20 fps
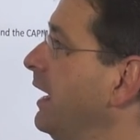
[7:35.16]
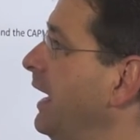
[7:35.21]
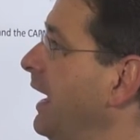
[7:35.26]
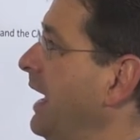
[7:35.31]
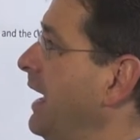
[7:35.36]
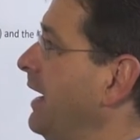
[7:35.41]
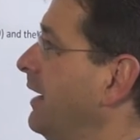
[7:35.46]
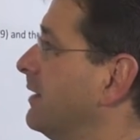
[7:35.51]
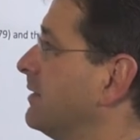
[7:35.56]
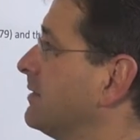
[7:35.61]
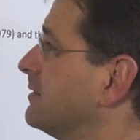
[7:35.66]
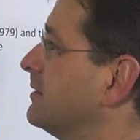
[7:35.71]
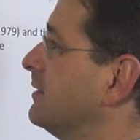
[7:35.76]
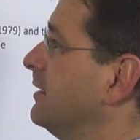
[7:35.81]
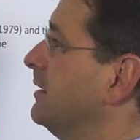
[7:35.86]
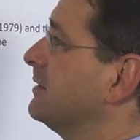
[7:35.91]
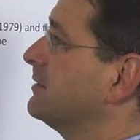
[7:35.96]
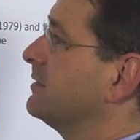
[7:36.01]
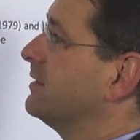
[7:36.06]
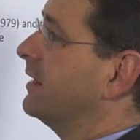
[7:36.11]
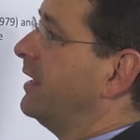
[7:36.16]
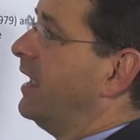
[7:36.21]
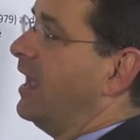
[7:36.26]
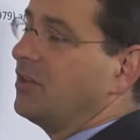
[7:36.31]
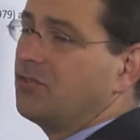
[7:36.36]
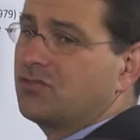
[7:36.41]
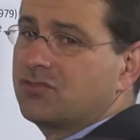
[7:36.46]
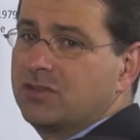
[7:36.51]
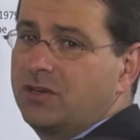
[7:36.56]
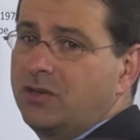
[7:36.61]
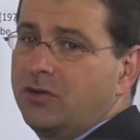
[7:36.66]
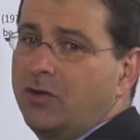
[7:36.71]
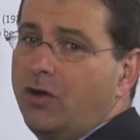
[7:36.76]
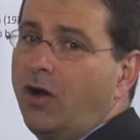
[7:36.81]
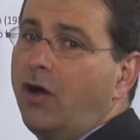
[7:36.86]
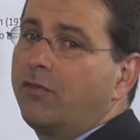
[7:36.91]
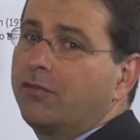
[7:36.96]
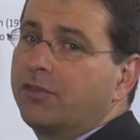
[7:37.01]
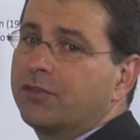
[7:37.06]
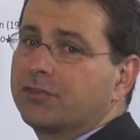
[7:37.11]
X is the cash flow
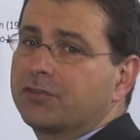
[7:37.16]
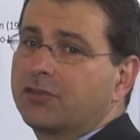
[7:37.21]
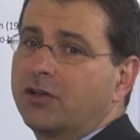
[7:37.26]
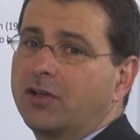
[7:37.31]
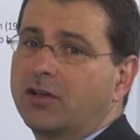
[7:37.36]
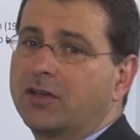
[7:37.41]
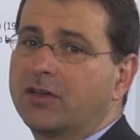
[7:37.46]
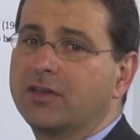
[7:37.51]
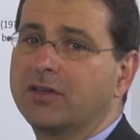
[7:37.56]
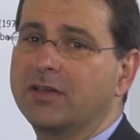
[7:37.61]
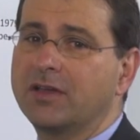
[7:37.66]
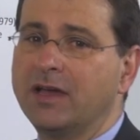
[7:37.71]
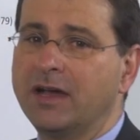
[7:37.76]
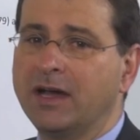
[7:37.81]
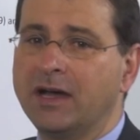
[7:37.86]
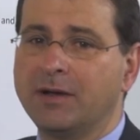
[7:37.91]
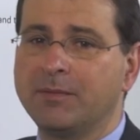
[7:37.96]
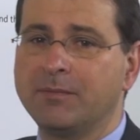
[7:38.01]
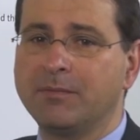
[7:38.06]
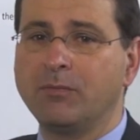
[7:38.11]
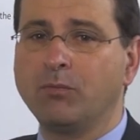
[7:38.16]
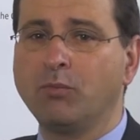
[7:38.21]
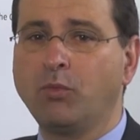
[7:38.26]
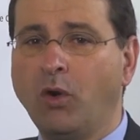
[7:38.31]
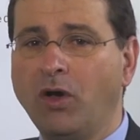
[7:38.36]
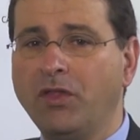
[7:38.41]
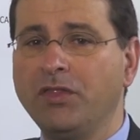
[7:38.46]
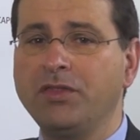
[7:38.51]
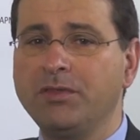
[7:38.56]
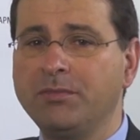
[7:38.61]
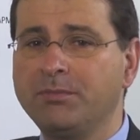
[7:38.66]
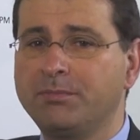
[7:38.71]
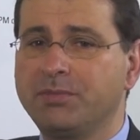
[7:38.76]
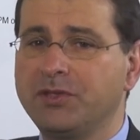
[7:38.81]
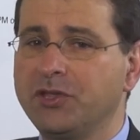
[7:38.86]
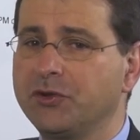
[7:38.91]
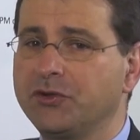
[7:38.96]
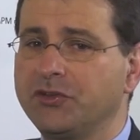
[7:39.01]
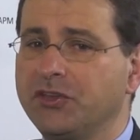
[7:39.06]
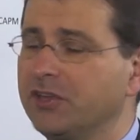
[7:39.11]
of the stock one
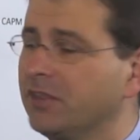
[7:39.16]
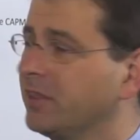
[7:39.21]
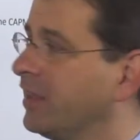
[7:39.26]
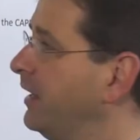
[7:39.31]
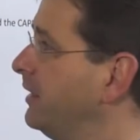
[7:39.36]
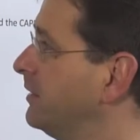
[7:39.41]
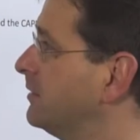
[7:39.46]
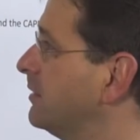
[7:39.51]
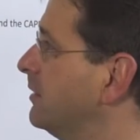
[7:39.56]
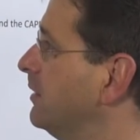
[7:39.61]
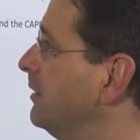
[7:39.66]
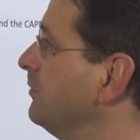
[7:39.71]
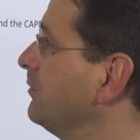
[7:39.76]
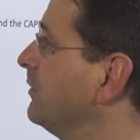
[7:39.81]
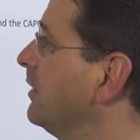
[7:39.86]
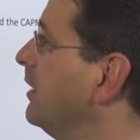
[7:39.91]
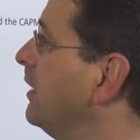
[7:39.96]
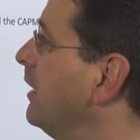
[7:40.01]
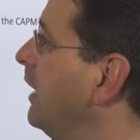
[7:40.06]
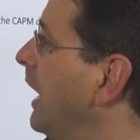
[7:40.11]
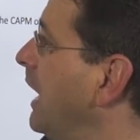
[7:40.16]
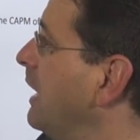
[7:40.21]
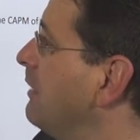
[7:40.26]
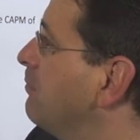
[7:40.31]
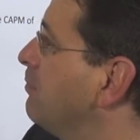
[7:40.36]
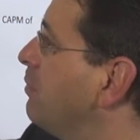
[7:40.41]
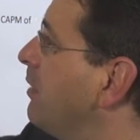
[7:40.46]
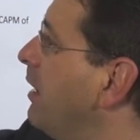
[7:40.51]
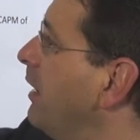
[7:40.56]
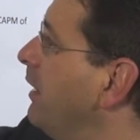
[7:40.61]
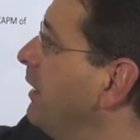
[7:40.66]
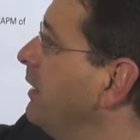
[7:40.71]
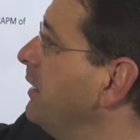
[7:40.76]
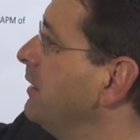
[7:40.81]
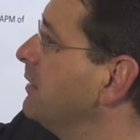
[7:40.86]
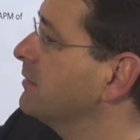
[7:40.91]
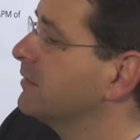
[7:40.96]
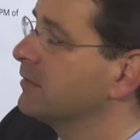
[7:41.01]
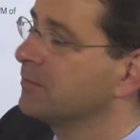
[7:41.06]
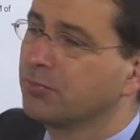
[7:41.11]
period later. And pi
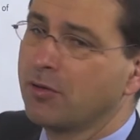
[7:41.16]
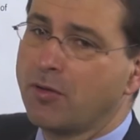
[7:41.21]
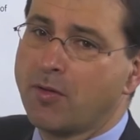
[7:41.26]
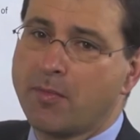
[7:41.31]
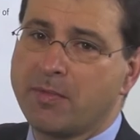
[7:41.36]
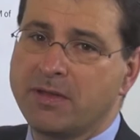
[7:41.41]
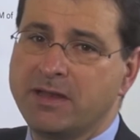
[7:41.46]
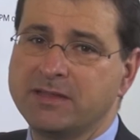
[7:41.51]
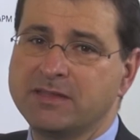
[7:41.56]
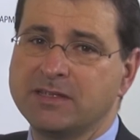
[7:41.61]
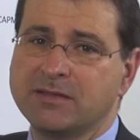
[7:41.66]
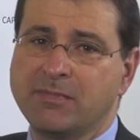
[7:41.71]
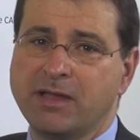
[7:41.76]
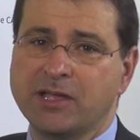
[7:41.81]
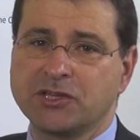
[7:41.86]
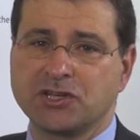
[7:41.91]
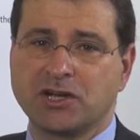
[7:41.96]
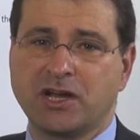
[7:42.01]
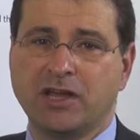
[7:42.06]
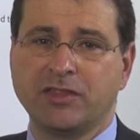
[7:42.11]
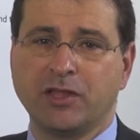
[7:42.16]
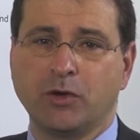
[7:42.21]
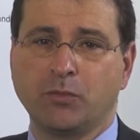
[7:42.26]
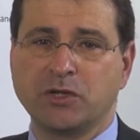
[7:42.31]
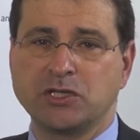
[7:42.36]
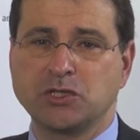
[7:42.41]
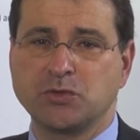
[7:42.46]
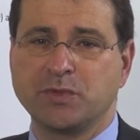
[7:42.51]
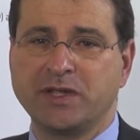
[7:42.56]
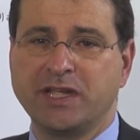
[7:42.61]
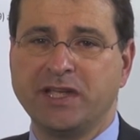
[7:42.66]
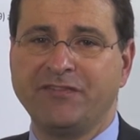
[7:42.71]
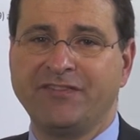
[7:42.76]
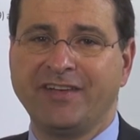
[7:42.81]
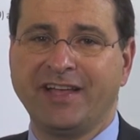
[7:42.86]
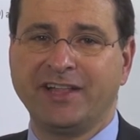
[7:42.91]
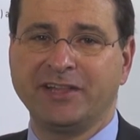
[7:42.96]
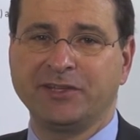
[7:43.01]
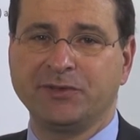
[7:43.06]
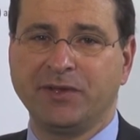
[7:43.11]
is the probability measure under which we
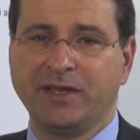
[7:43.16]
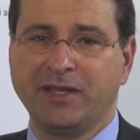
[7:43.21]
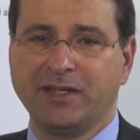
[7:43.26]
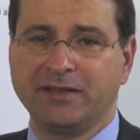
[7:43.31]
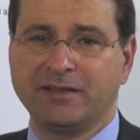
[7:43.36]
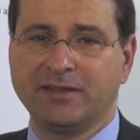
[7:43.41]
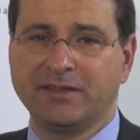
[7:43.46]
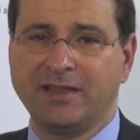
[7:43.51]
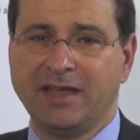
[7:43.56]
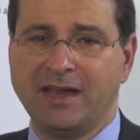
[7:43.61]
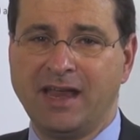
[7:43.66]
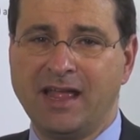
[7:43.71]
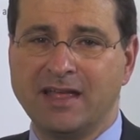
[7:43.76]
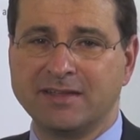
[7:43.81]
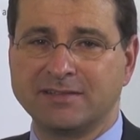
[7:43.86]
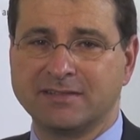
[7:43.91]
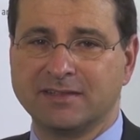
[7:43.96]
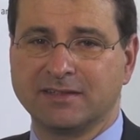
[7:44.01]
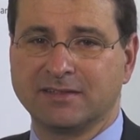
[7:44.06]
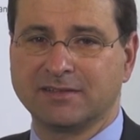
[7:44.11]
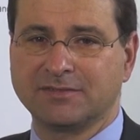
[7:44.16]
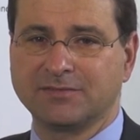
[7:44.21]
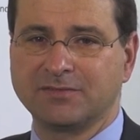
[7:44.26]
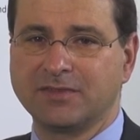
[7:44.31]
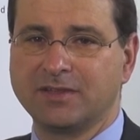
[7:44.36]
evaluate that asset.